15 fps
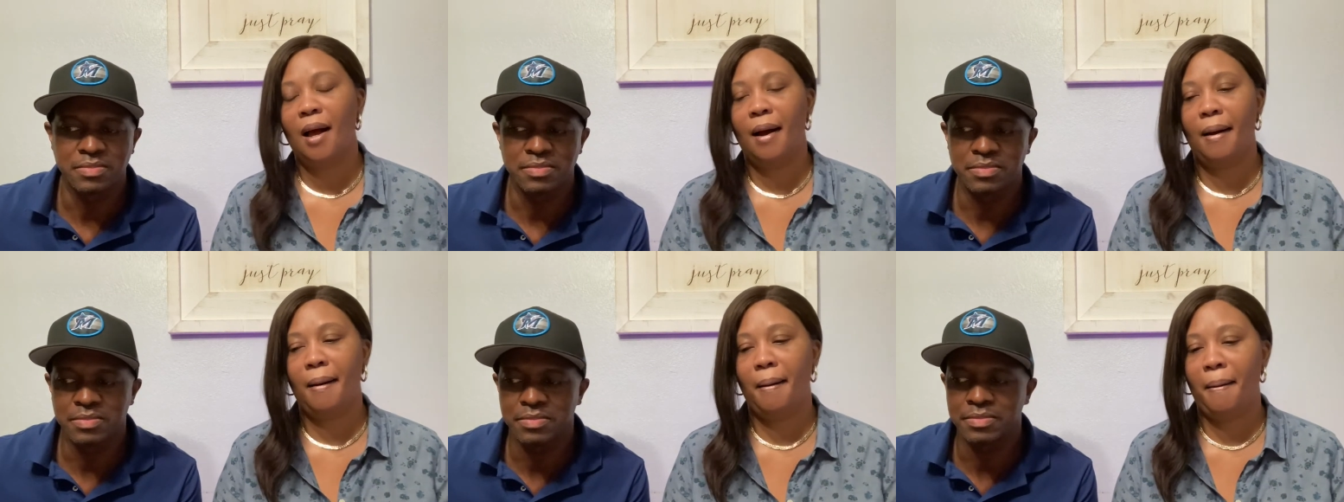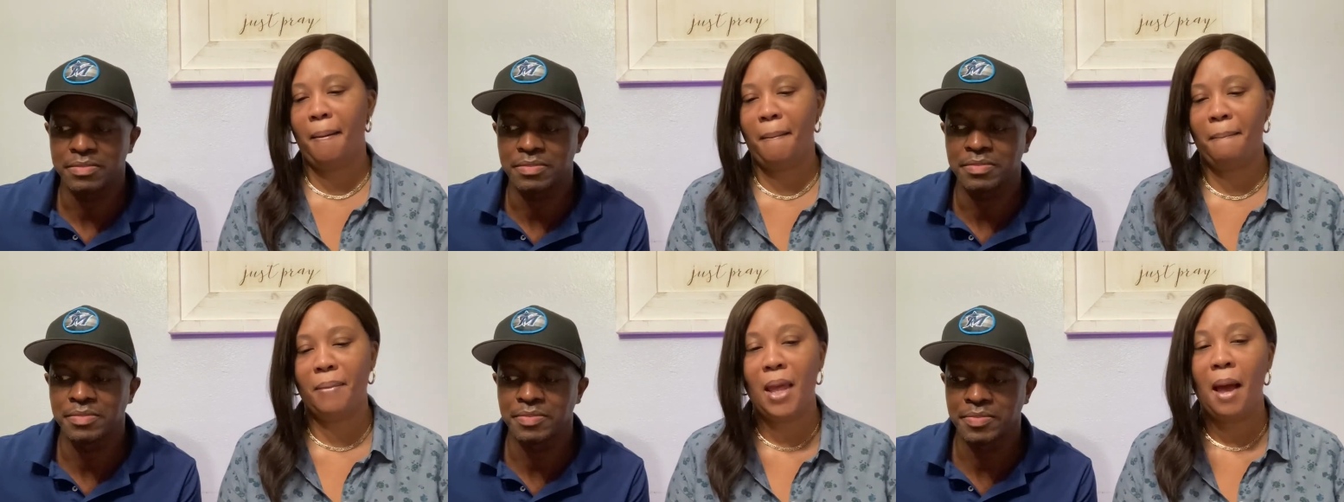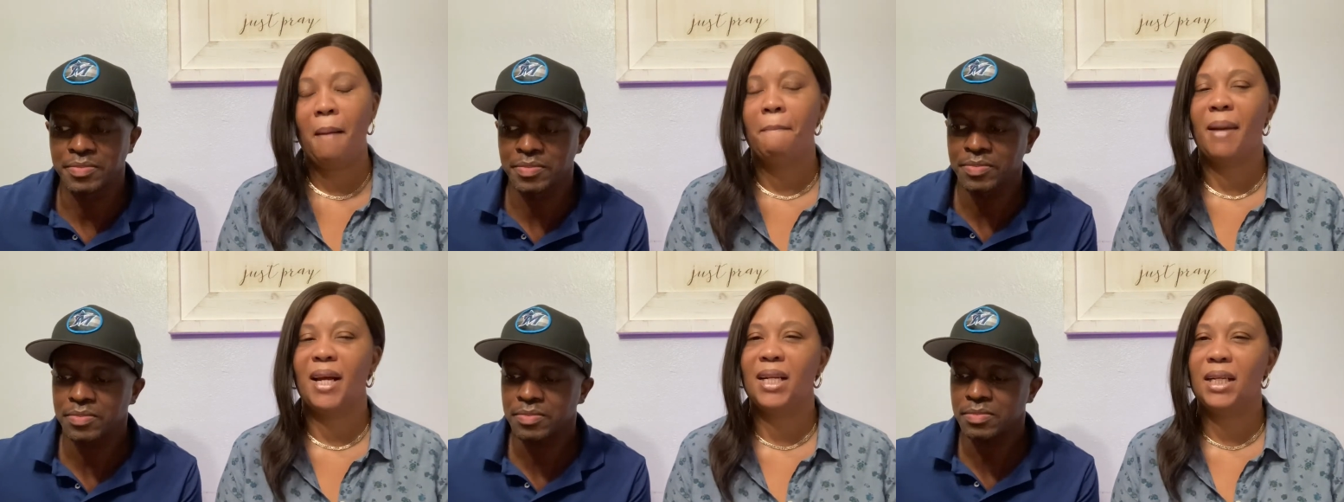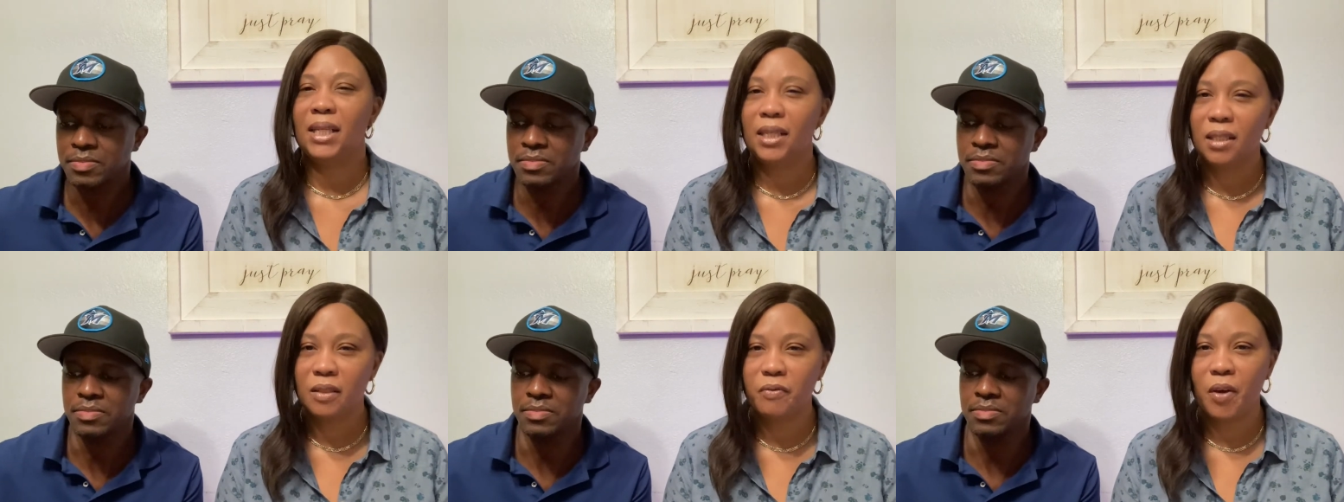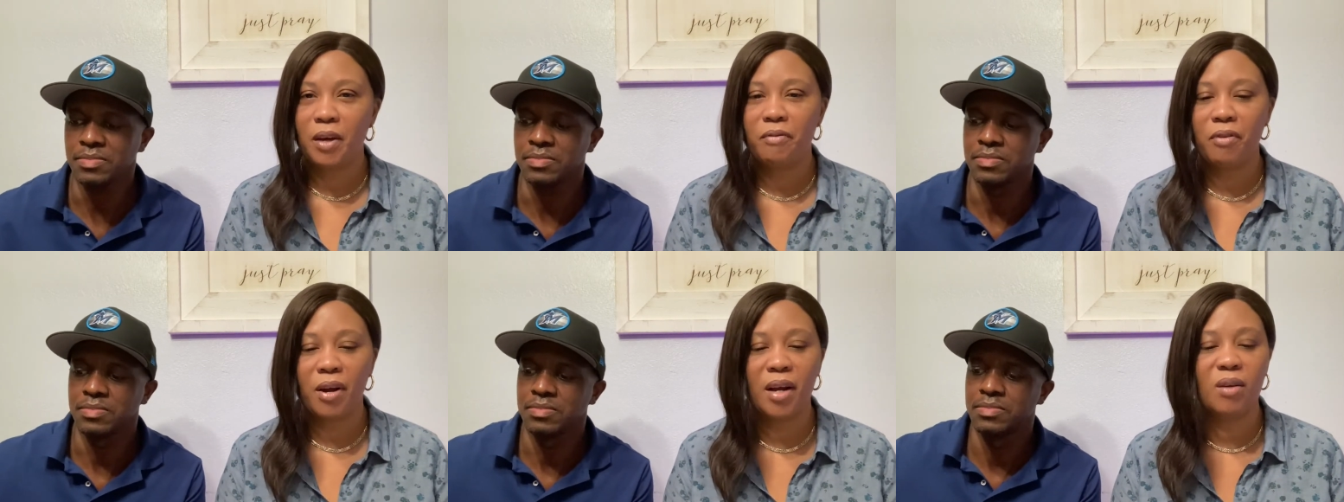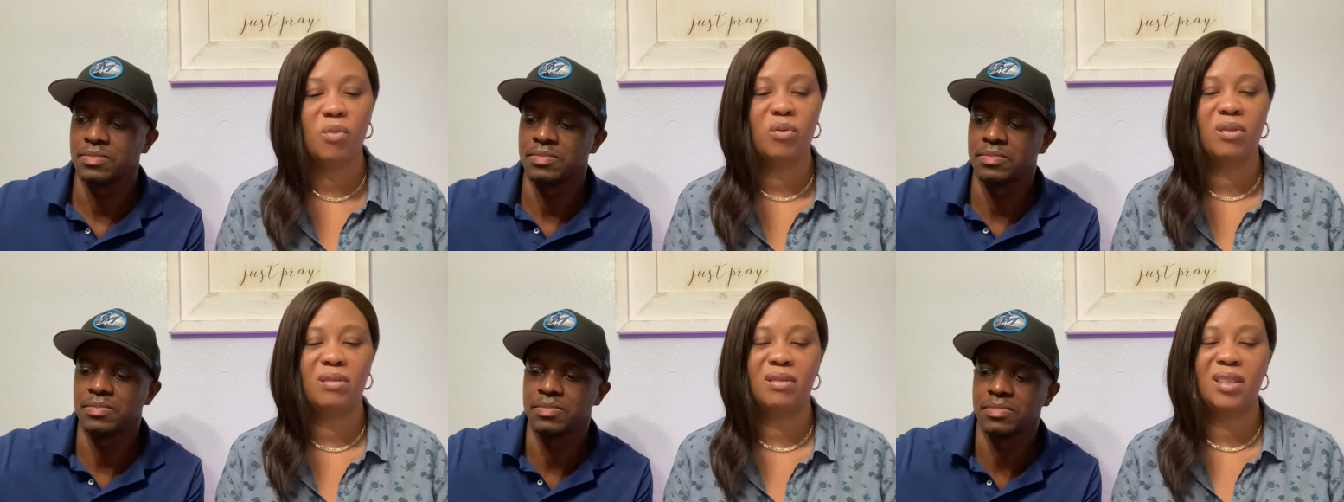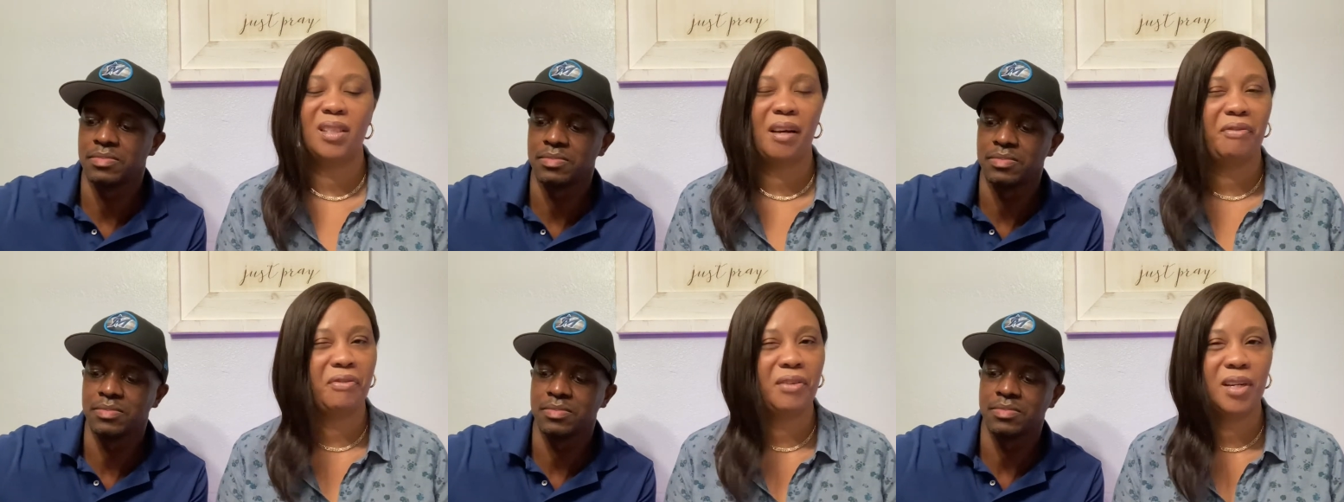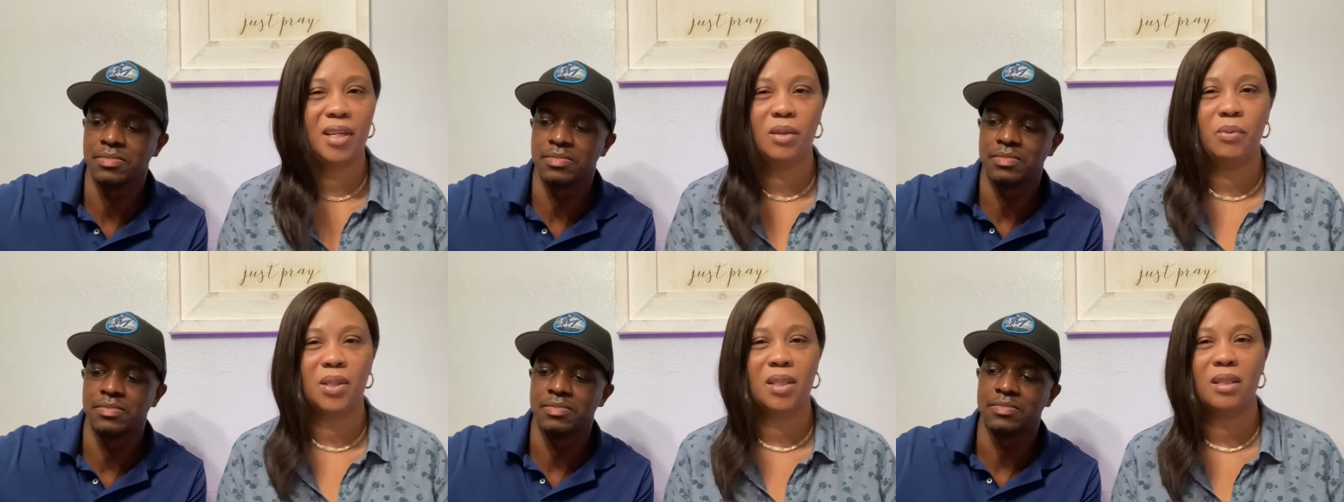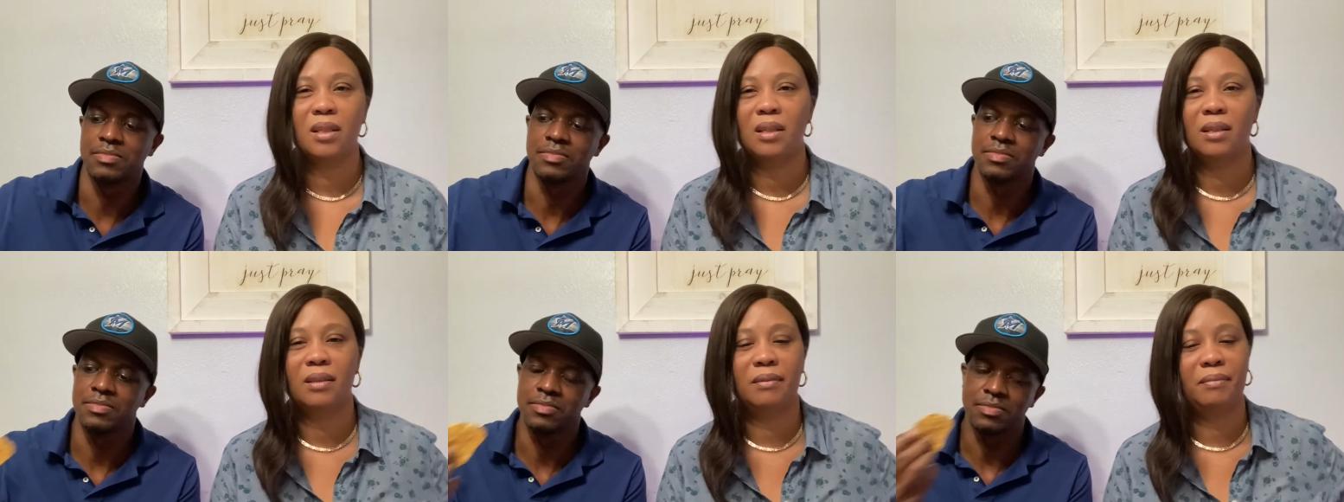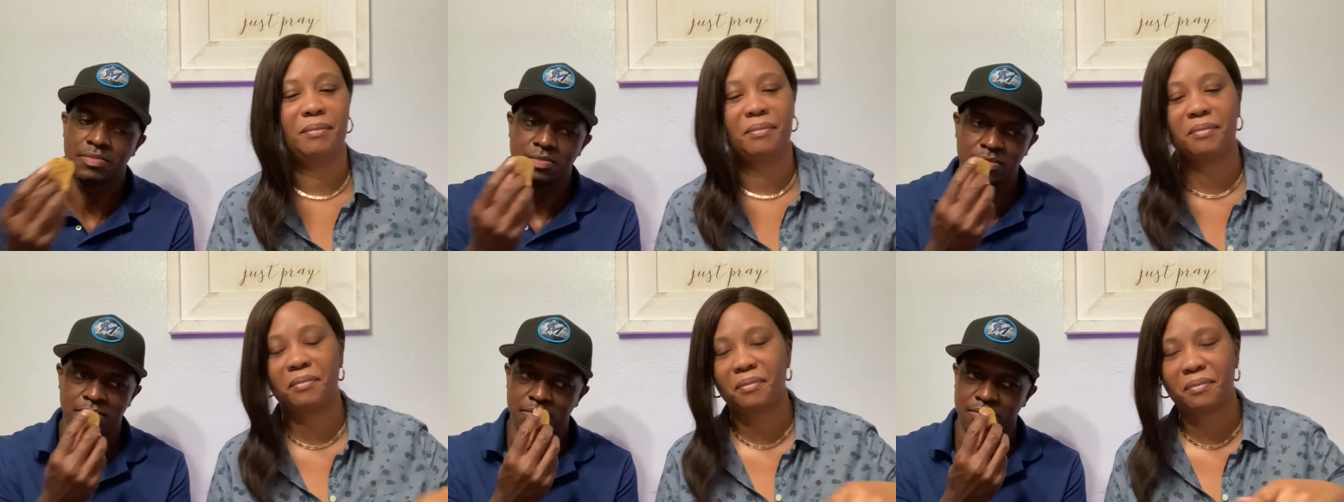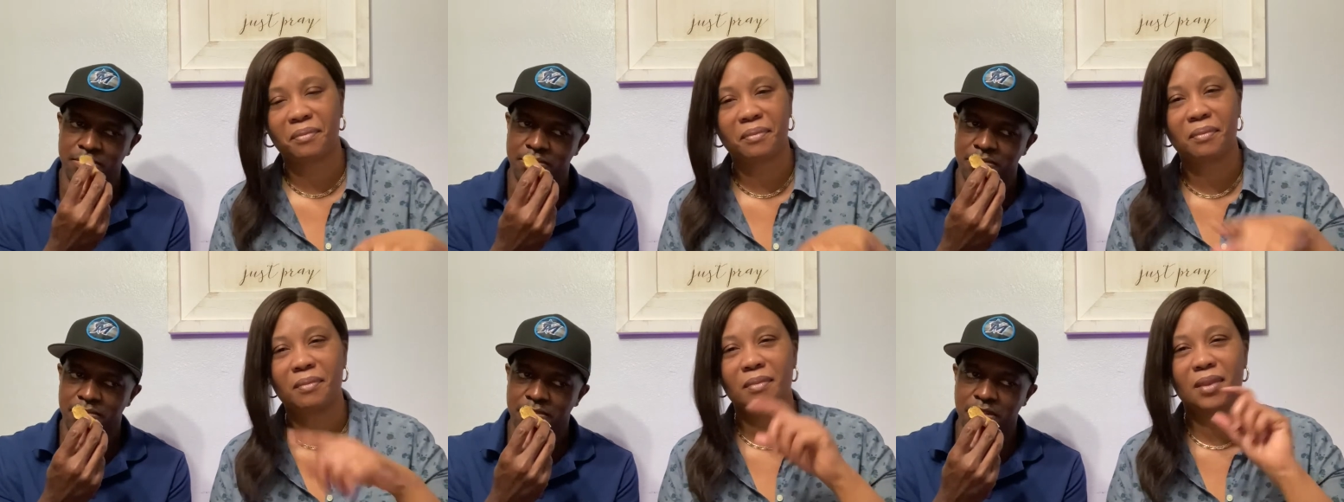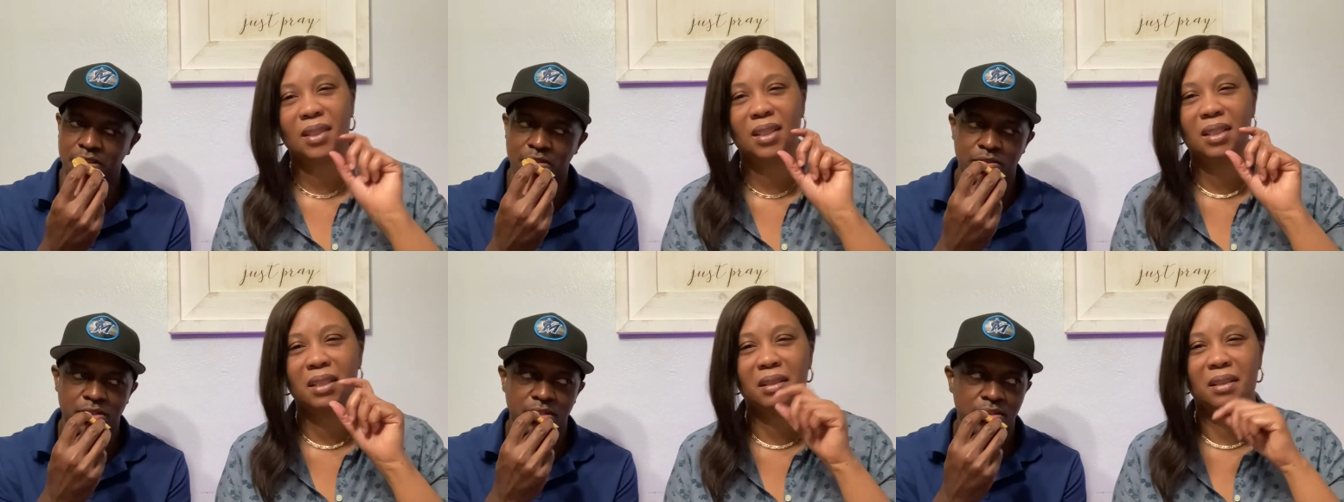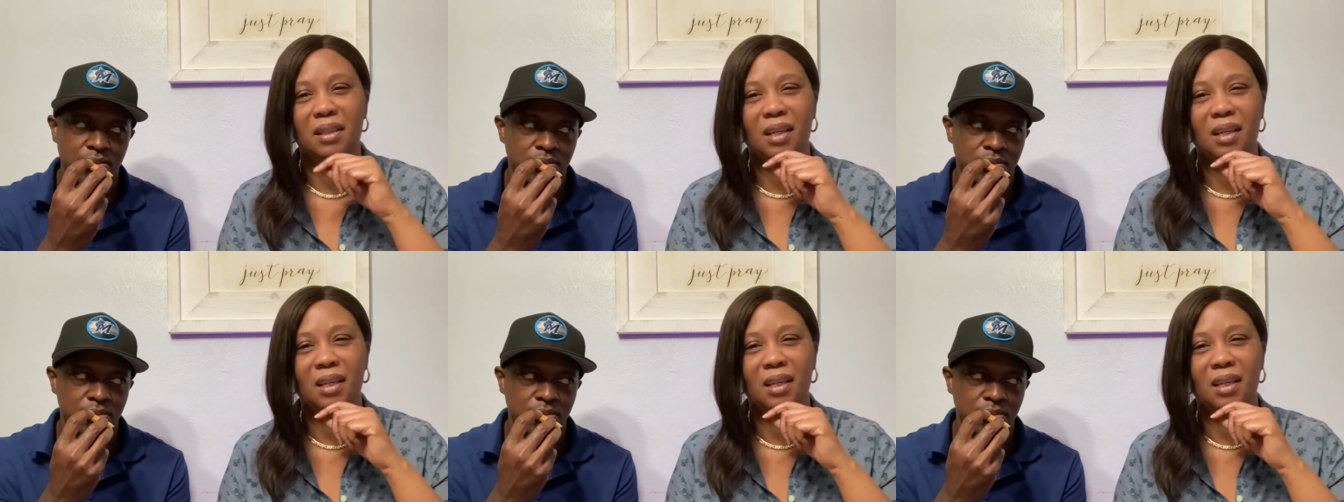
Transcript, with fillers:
Speaker 1: Um, my least favorite definitely was the the, yogurt?